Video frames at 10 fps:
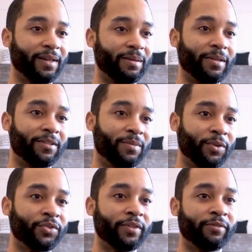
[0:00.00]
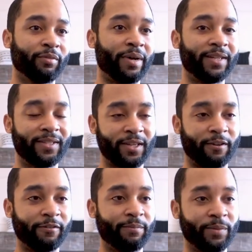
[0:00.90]
I mean, it's mostly for
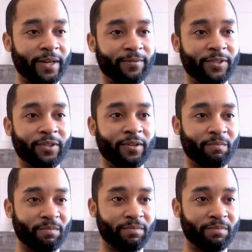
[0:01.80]
myself, but I'm just going to